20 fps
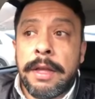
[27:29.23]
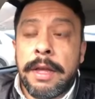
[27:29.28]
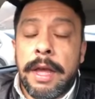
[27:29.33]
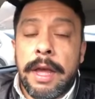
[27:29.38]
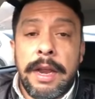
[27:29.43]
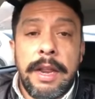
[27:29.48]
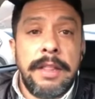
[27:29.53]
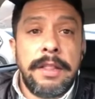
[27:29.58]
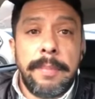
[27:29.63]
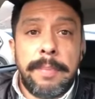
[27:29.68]

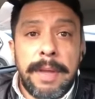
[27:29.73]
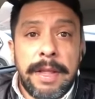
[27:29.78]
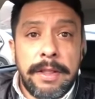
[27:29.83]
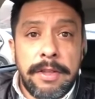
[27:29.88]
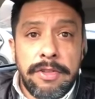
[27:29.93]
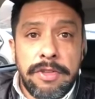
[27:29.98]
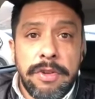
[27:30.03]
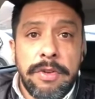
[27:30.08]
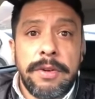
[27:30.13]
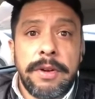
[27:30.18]
an
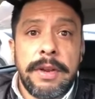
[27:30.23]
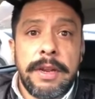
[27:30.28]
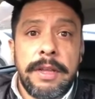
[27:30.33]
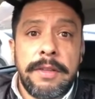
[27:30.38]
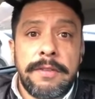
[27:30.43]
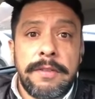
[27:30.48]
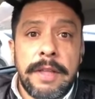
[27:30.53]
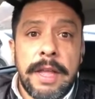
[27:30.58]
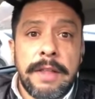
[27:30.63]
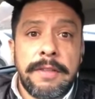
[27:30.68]
independent
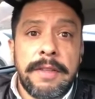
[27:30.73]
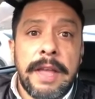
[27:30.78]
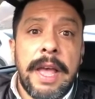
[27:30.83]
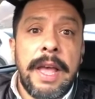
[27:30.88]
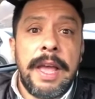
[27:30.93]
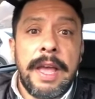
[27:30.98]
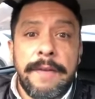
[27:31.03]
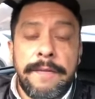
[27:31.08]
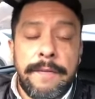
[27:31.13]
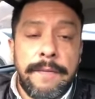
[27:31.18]
journalist, as I
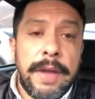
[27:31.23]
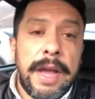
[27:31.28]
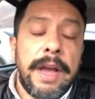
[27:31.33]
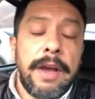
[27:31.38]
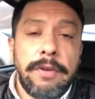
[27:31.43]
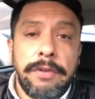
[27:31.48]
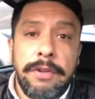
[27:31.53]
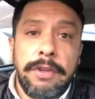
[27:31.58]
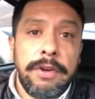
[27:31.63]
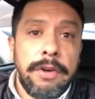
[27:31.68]
have
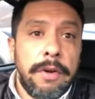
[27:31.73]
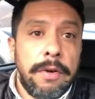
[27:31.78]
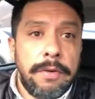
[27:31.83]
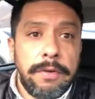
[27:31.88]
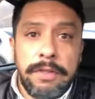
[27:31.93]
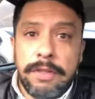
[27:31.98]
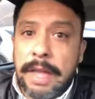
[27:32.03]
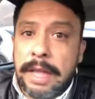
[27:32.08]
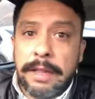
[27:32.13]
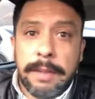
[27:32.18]
found, you know,
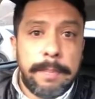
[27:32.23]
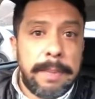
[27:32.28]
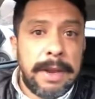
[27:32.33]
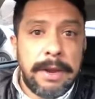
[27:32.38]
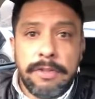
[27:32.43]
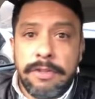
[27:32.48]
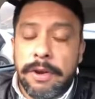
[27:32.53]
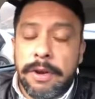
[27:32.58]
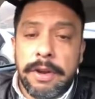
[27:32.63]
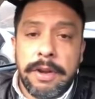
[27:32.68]

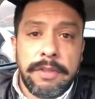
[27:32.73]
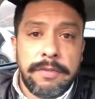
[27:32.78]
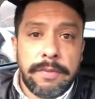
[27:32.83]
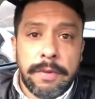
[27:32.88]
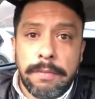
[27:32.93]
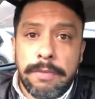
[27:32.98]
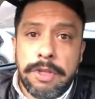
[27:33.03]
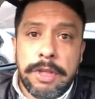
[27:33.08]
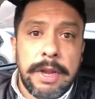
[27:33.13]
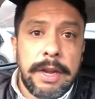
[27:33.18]
independent journalists
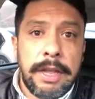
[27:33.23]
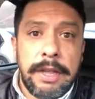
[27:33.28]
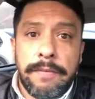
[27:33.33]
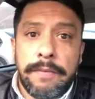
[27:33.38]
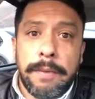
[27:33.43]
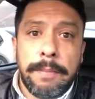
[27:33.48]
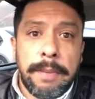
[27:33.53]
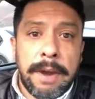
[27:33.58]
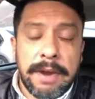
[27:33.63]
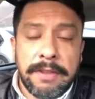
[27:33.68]
from Chile,
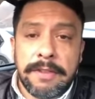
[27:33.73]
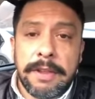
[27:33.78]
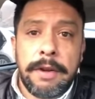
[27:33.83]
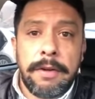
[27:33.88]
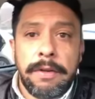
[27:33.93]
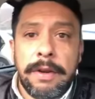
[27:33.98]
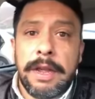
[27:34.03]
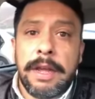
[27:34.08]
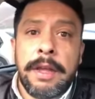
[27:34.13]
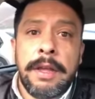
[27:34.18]
from
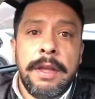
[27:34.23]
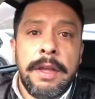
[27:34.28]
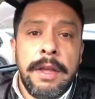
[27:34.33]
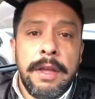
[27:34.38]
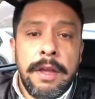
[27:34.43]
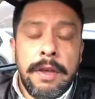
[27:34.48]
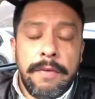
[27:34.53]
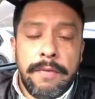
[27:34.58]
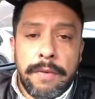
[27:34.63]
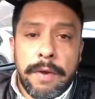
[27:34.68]
Barcelona,
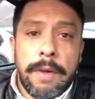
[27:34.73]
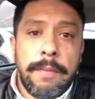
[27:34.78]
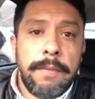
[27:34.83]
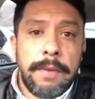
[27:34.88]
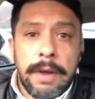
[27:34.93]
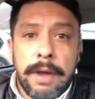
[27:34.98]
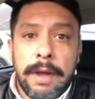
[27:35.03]
from